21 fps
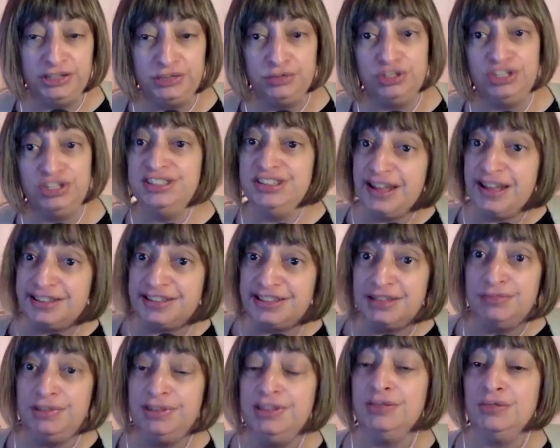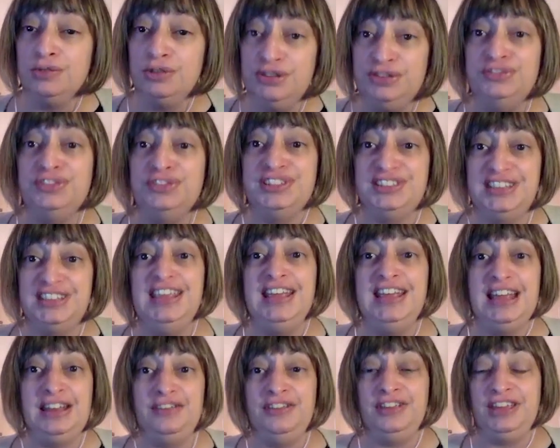which is not something that we're used to seeing
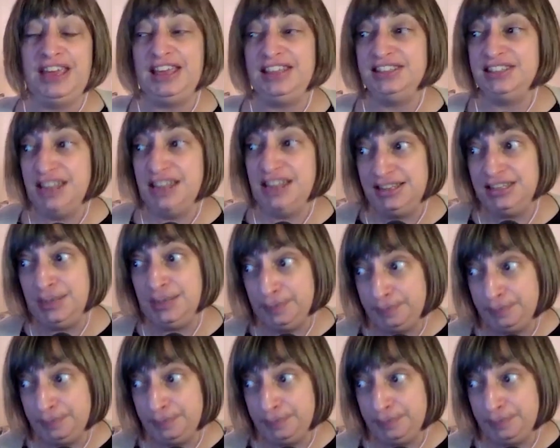out of a K-State team.